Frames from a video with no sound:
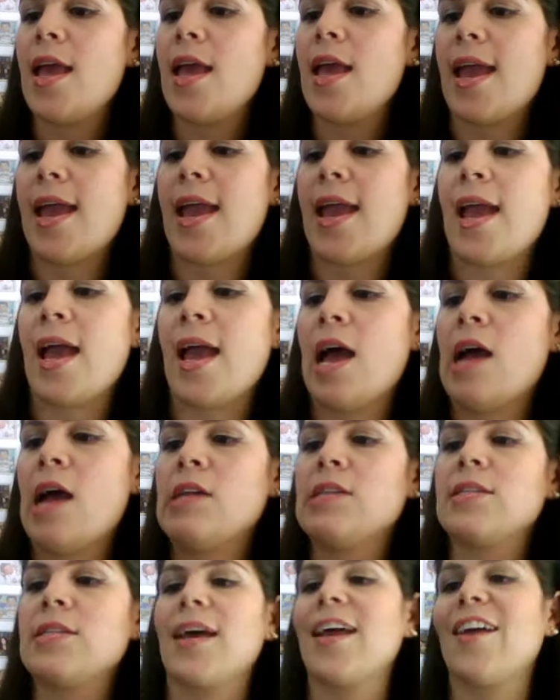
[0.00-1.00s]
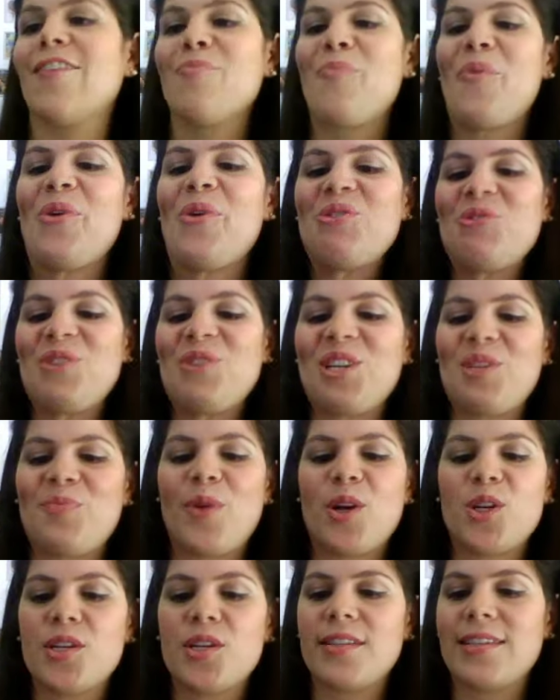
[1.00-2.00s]
And I have more Trish
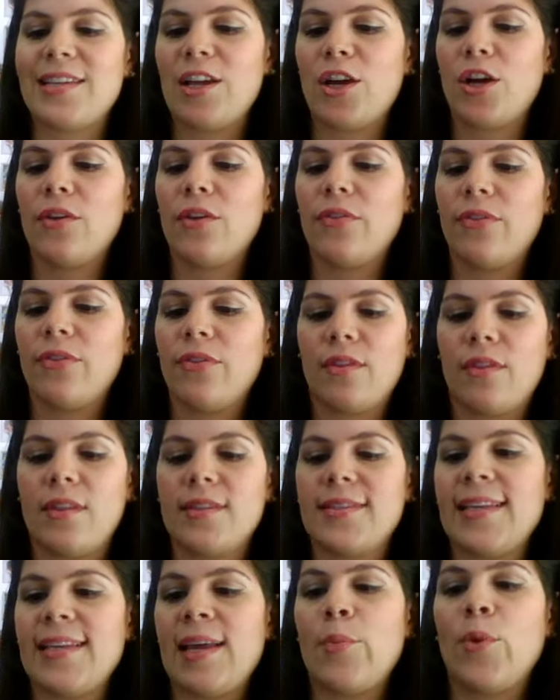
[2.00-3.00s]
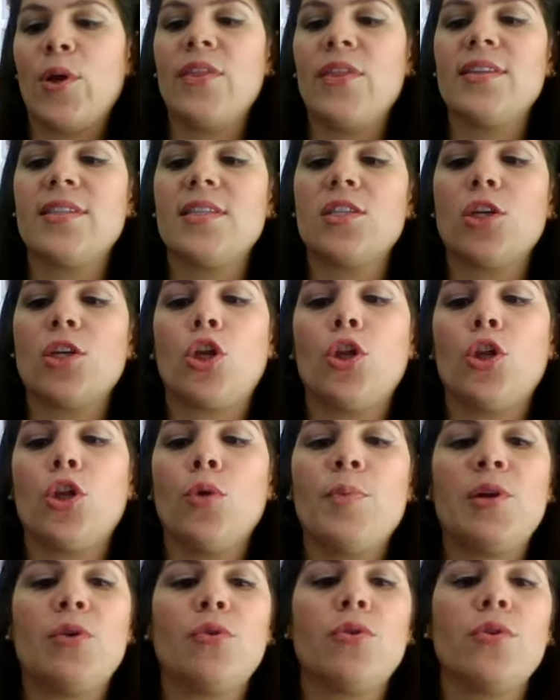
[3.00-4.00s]
brushes here. Same one. This is a Glow
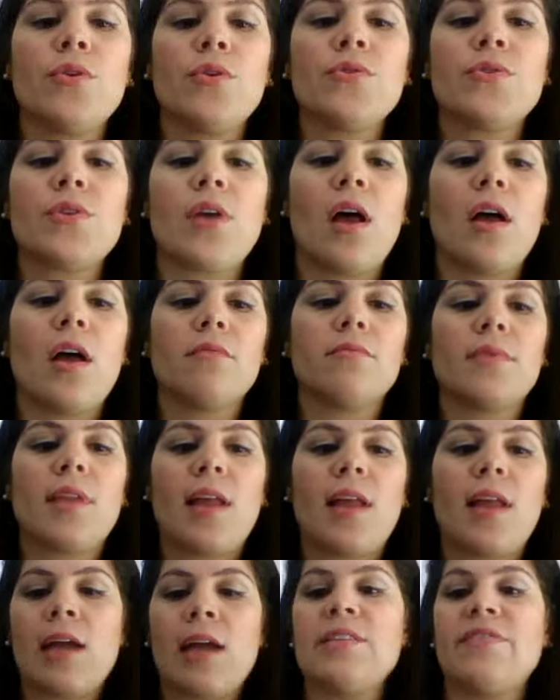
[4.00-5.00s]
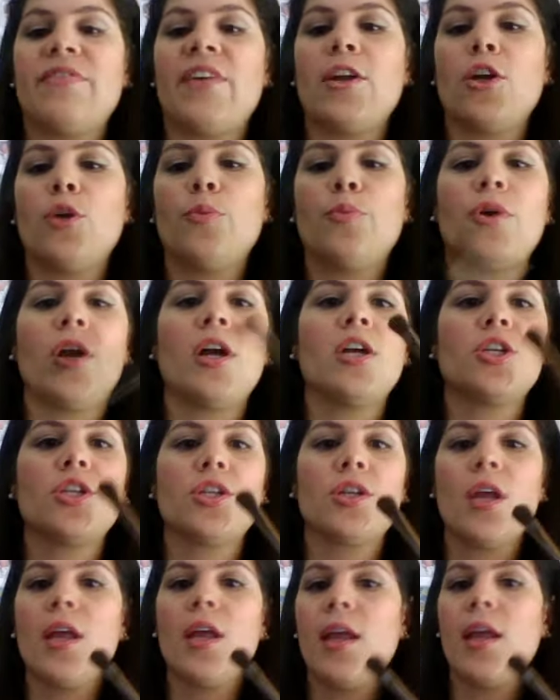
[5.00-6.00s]
Minerals eye definer brush.
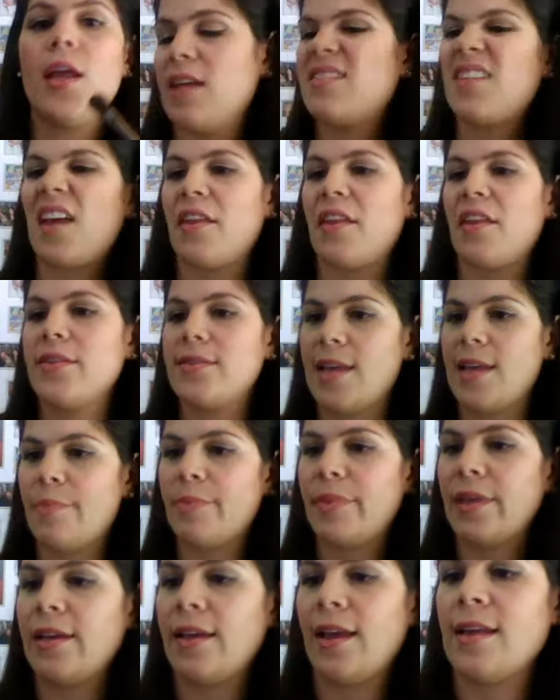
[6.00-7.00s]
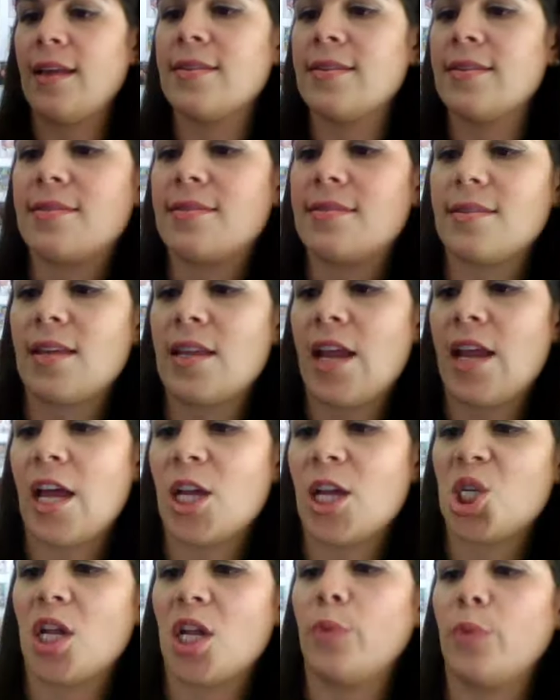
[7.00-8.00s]
It's kind of the same thing as an
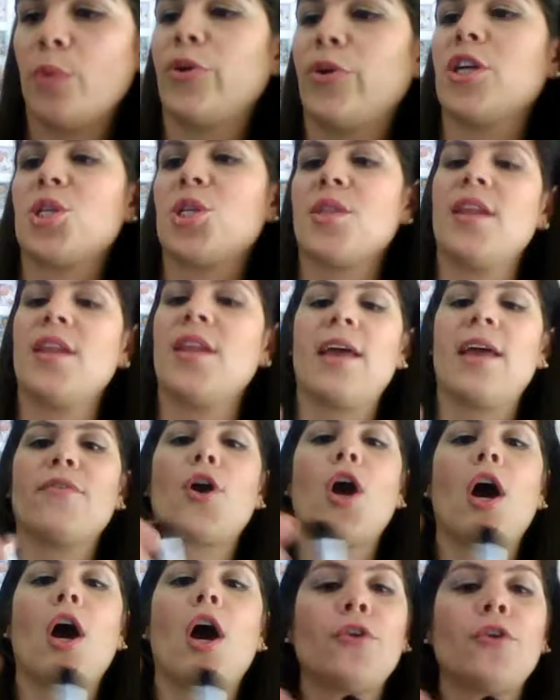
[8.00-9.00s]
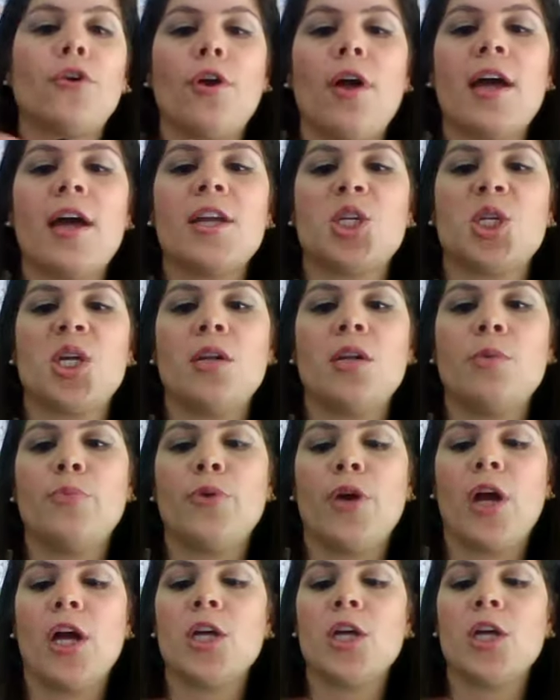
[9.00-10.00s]
eyeshadow brush. And then I have a CoverGirl eyeshadow
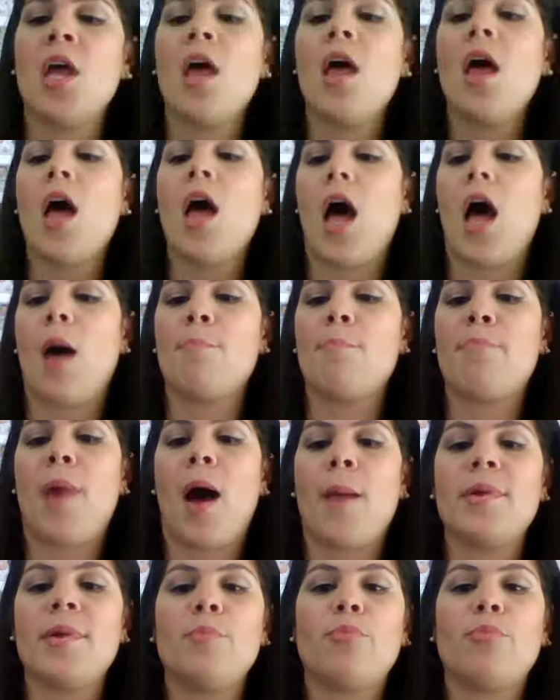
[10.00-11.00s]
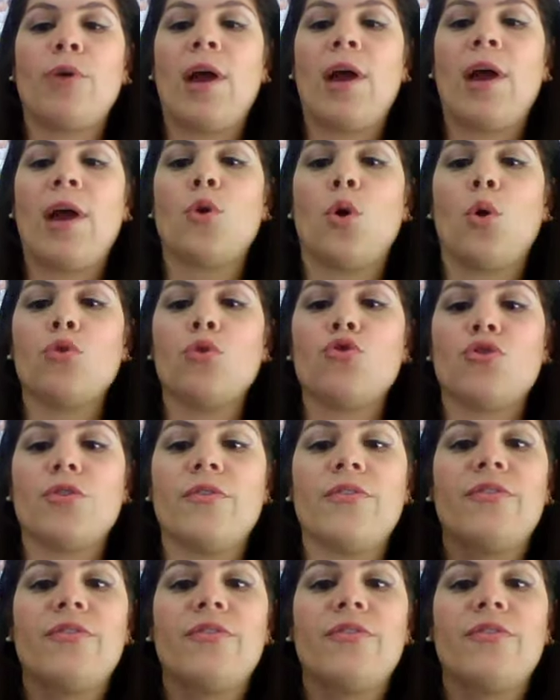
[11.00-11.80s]
brush, a Bobbi Brown Ultra